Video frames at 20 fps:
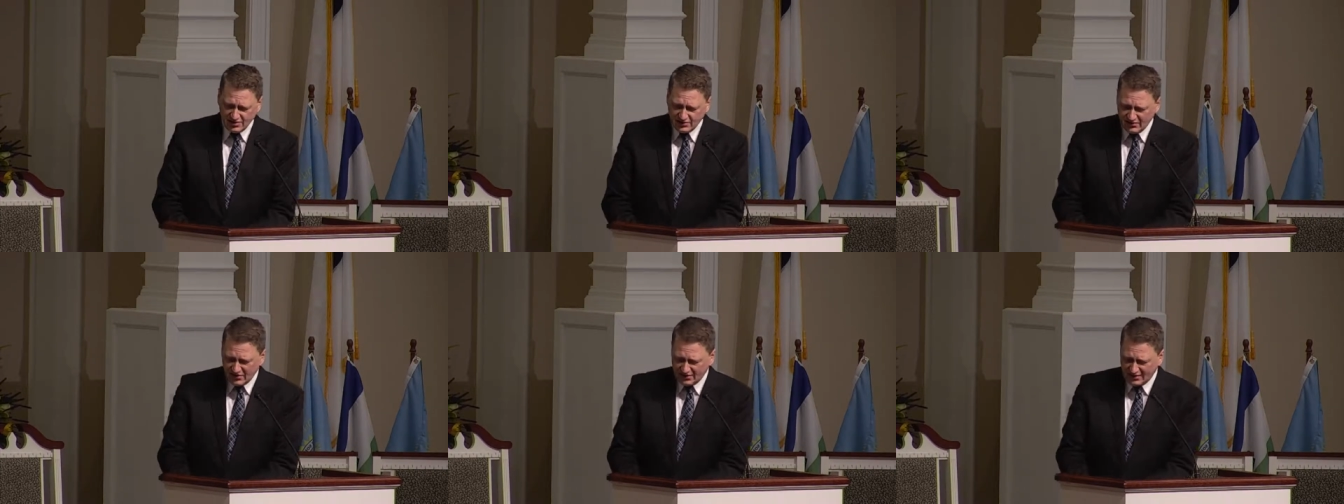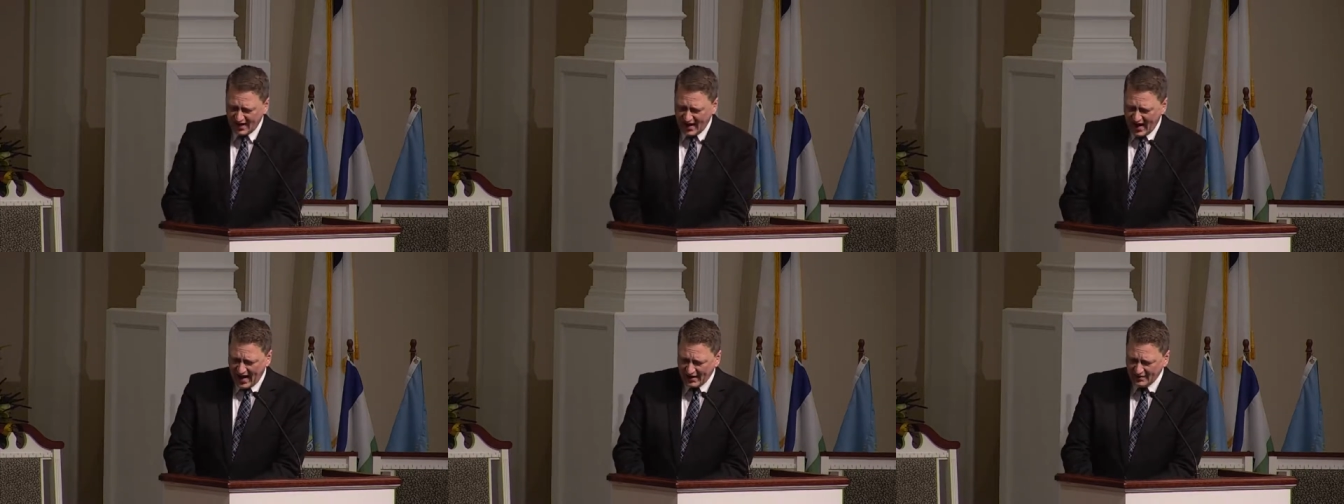their
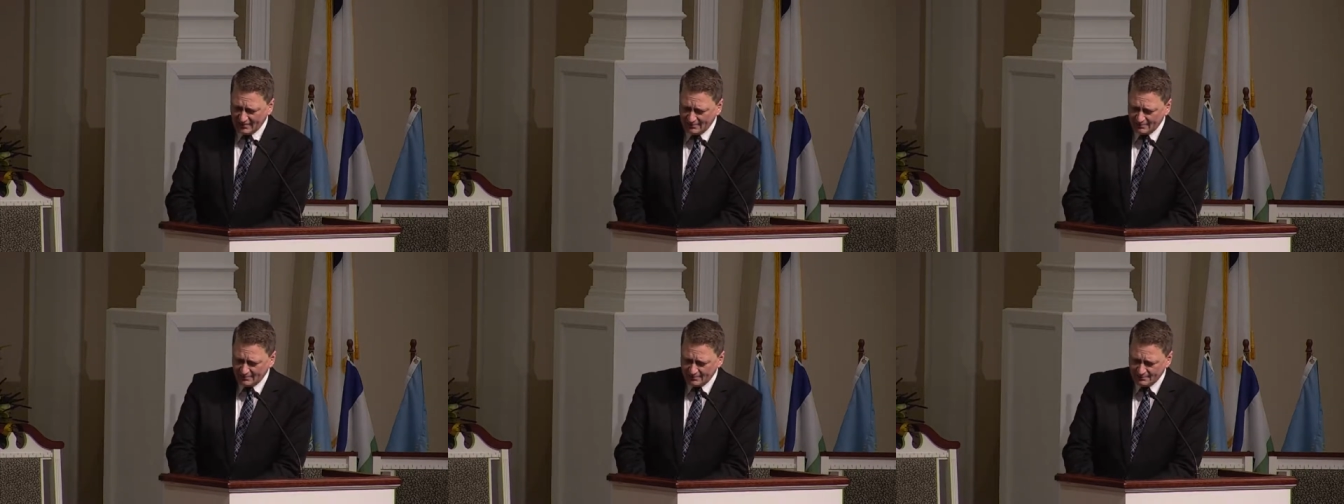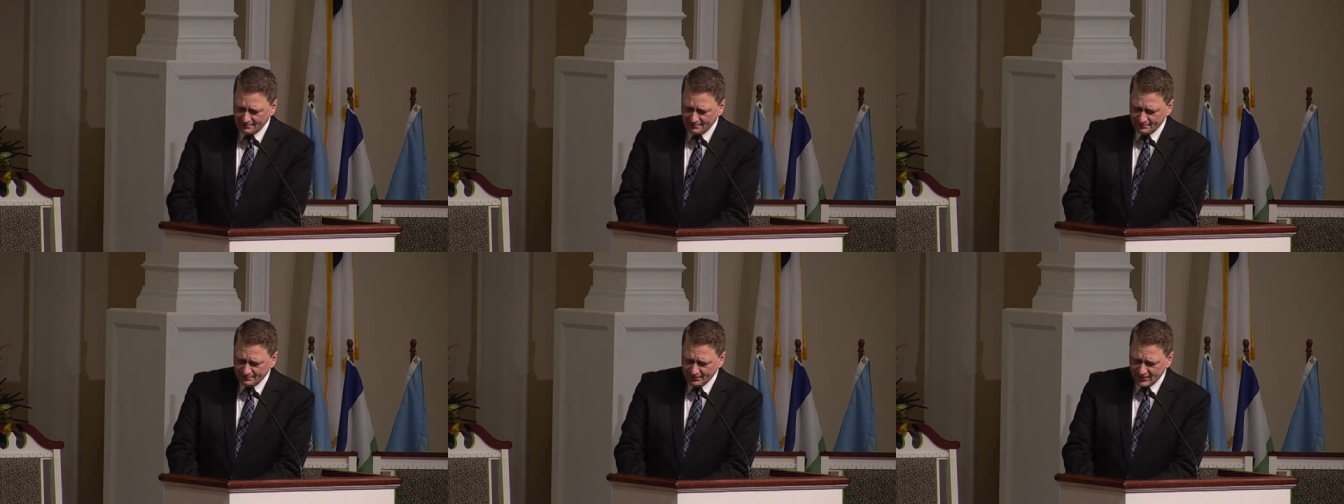dad.
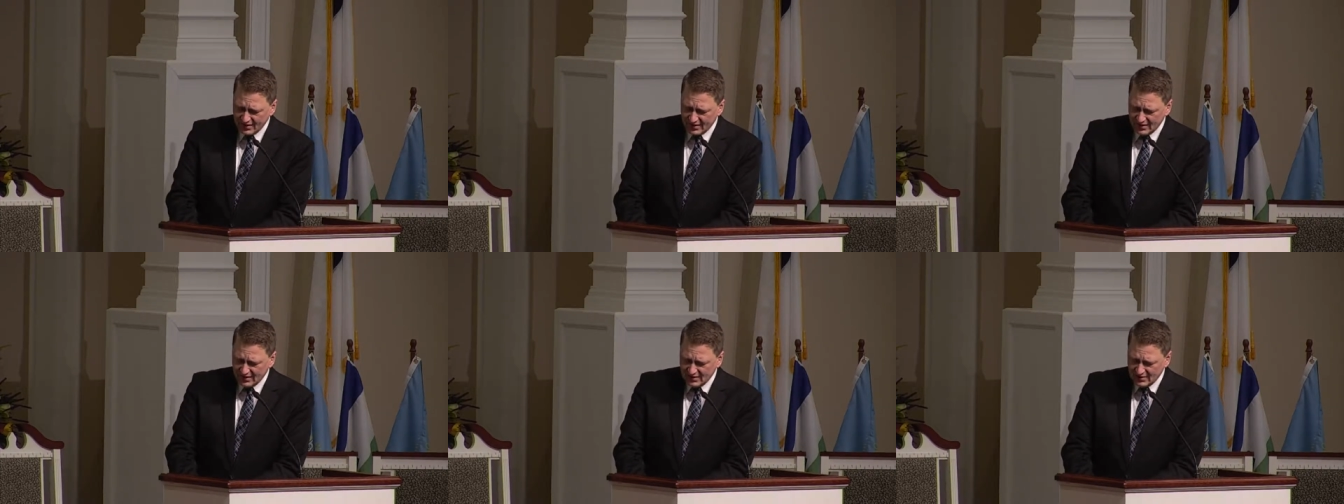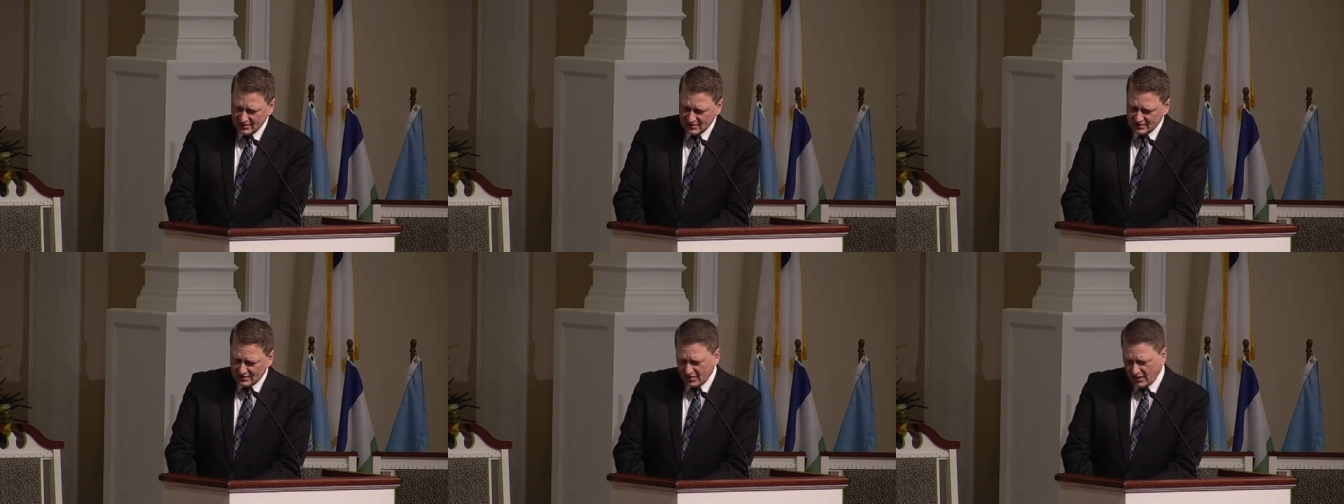
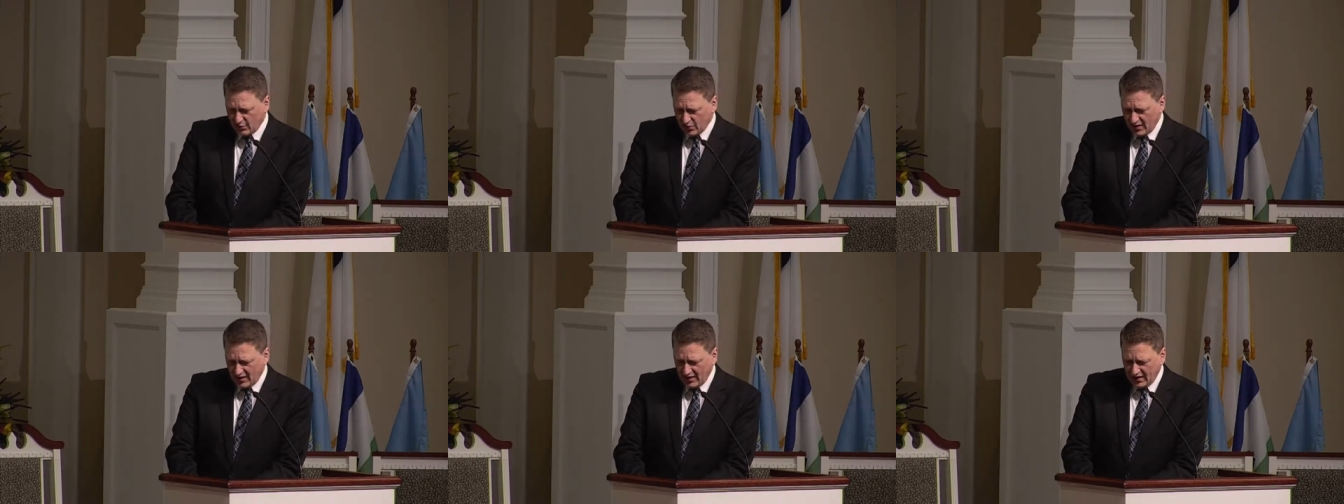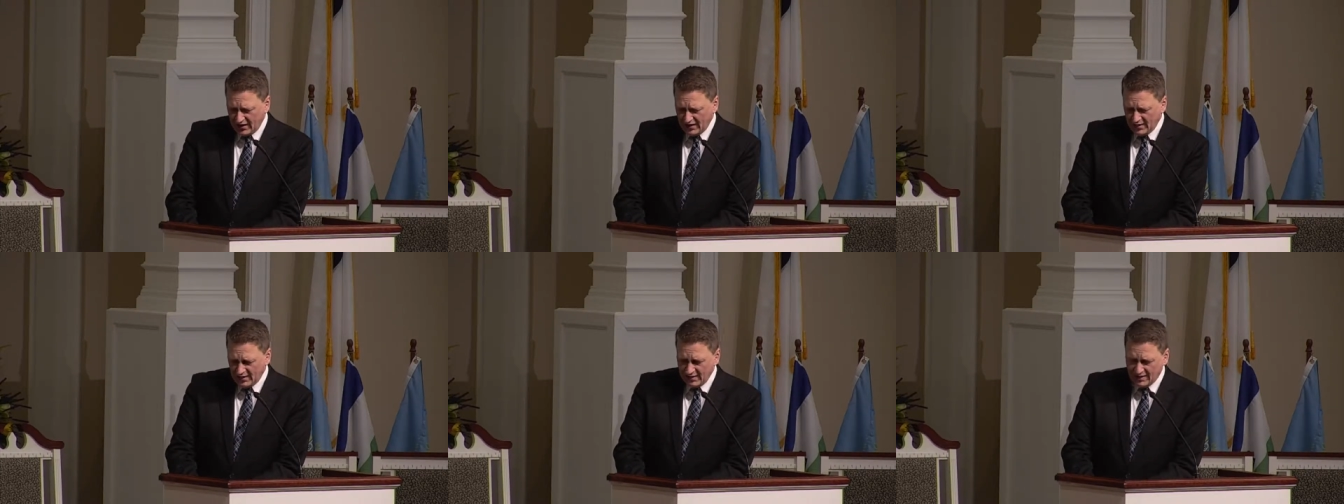He went
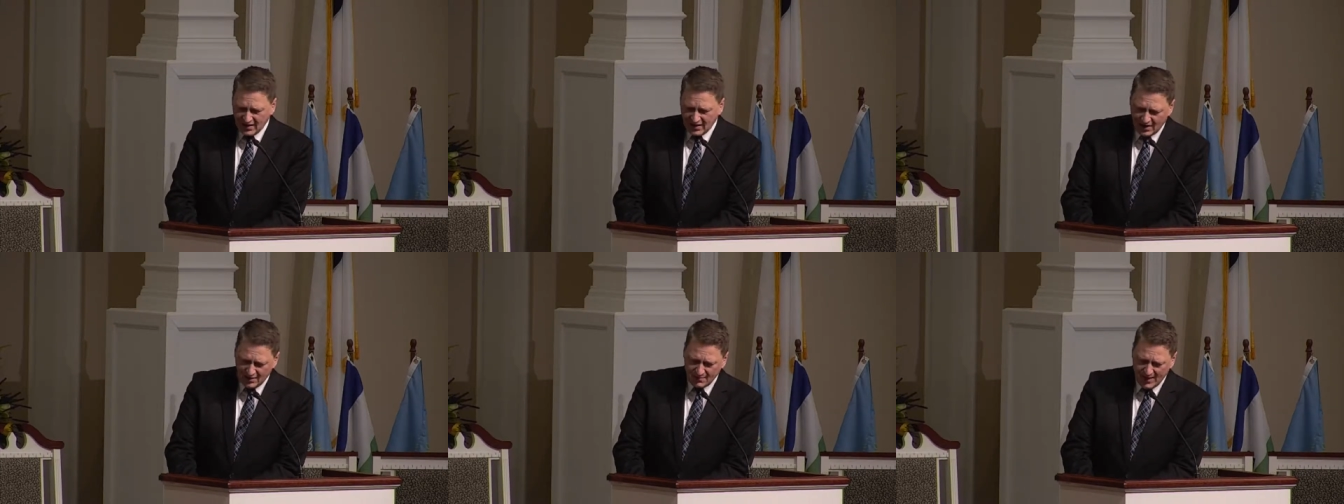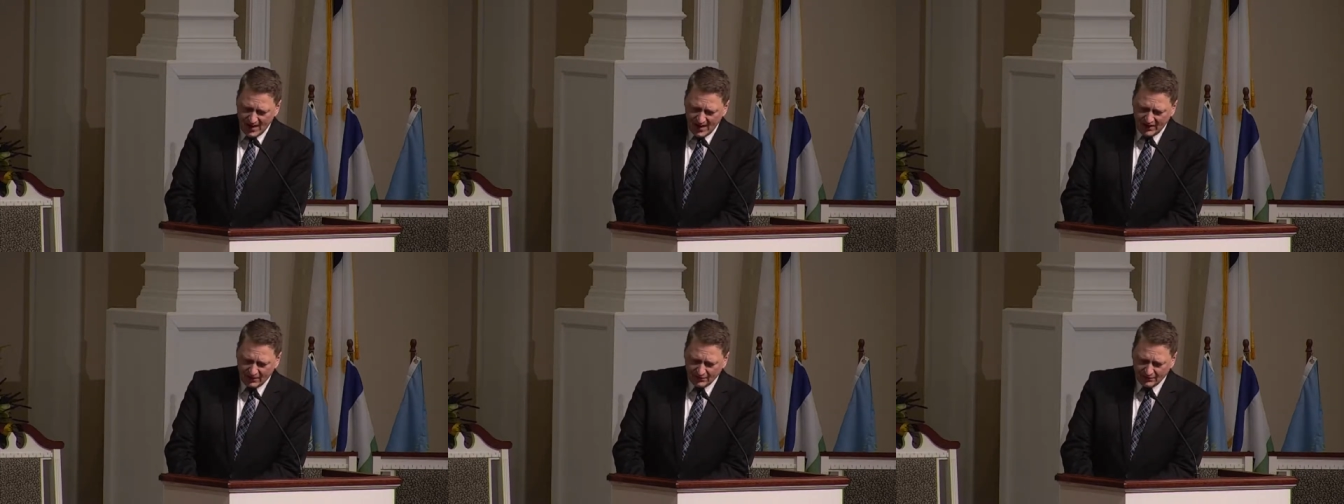in, he came
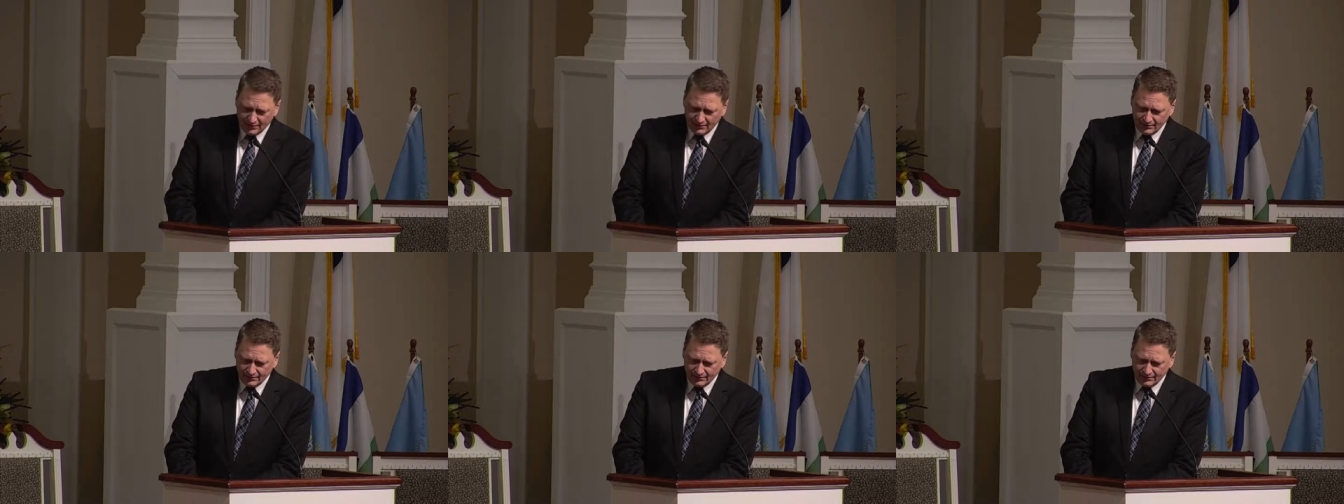out.